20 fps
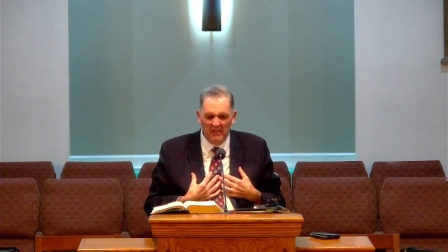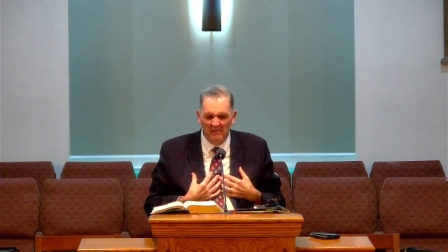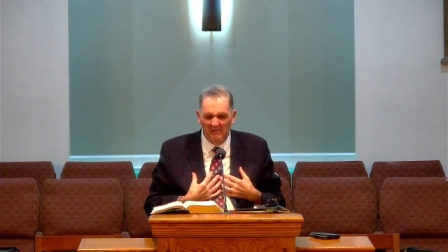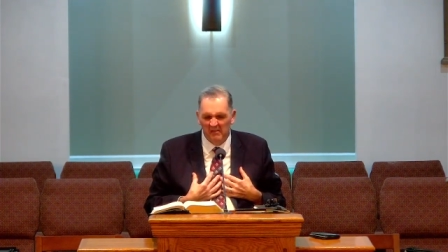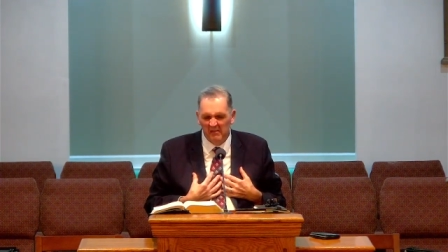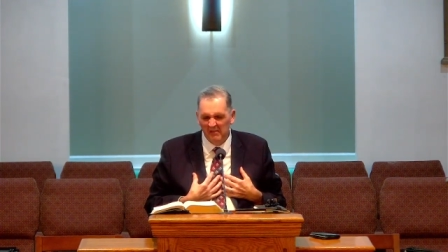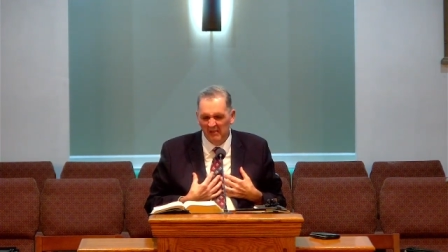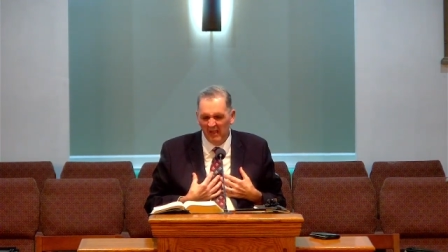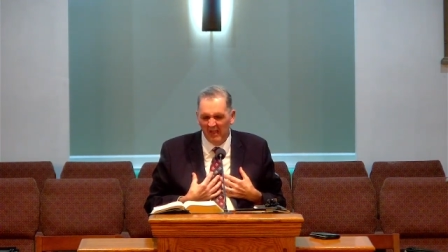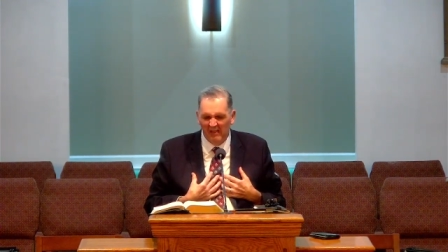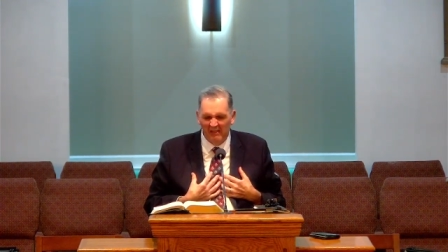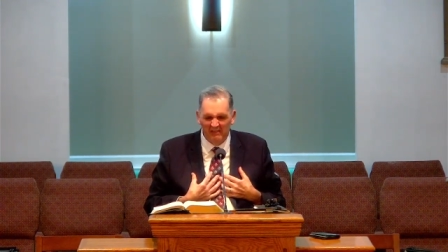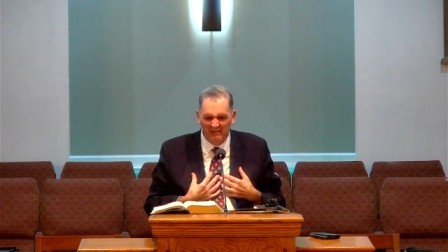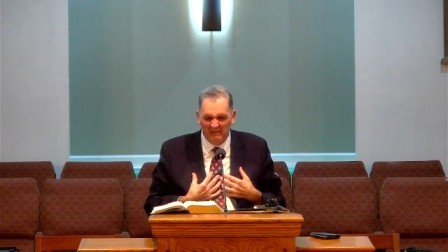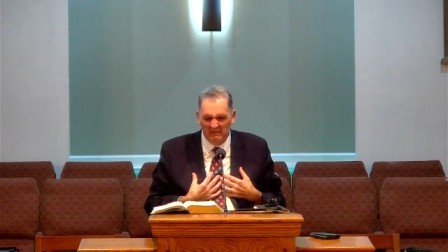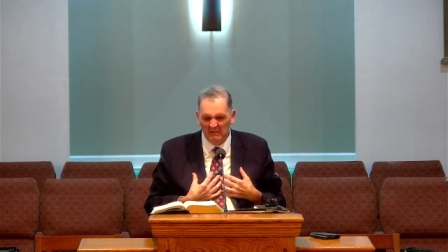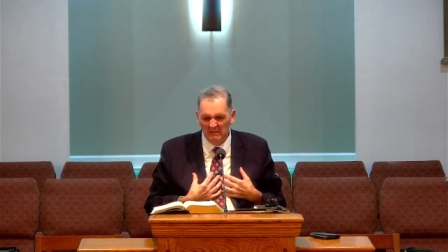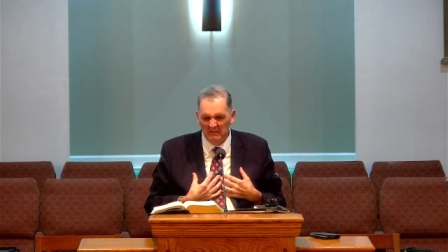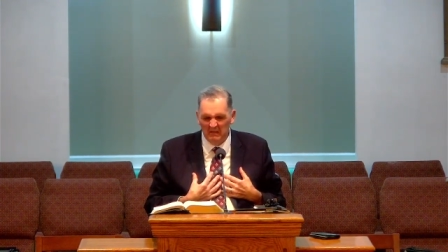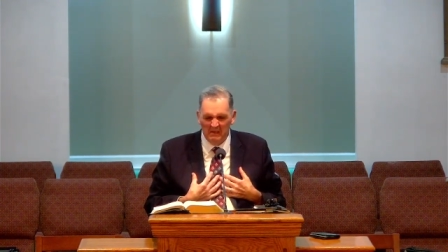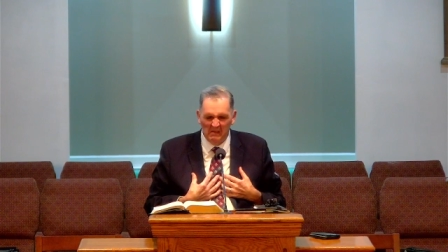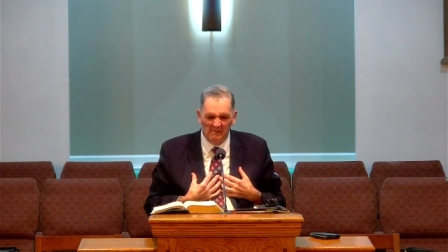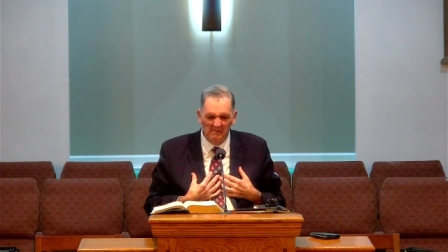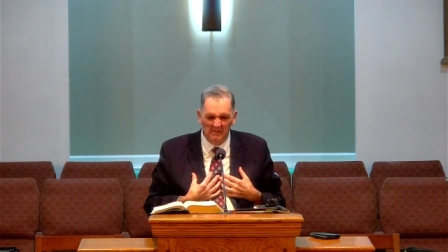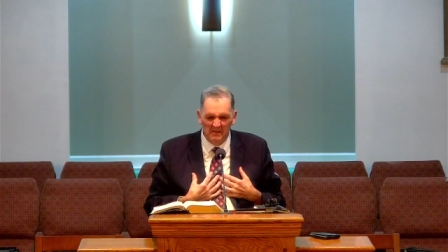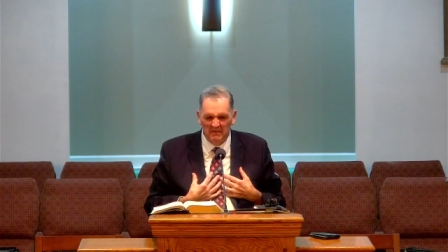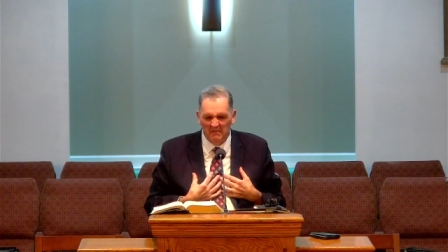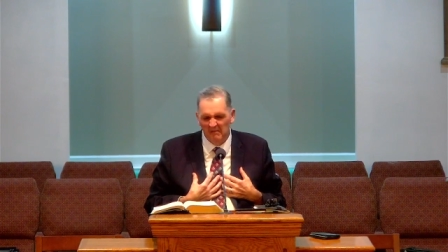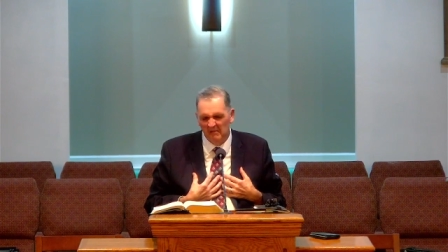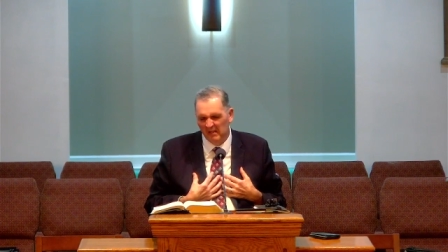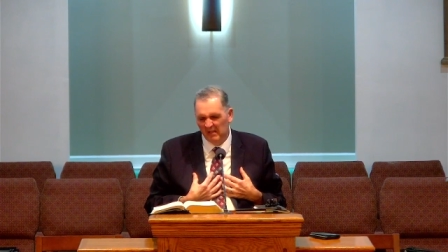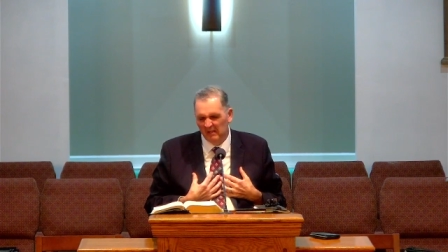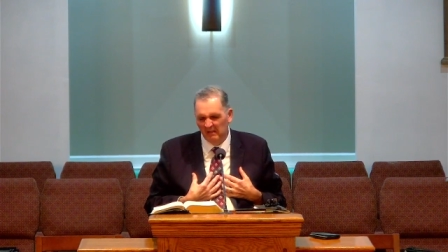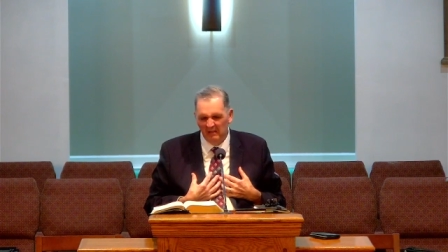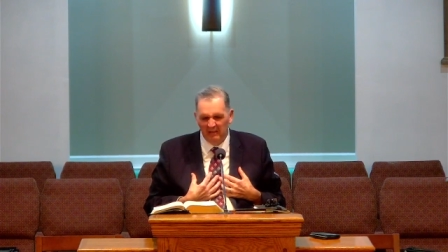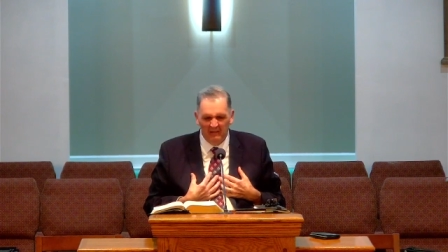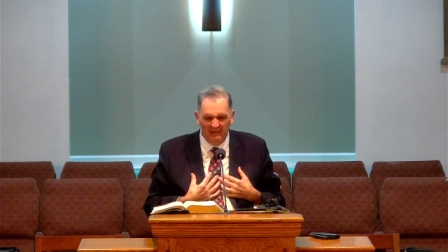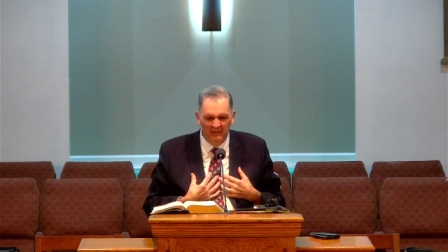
It was, I just, yeah, was, yeah.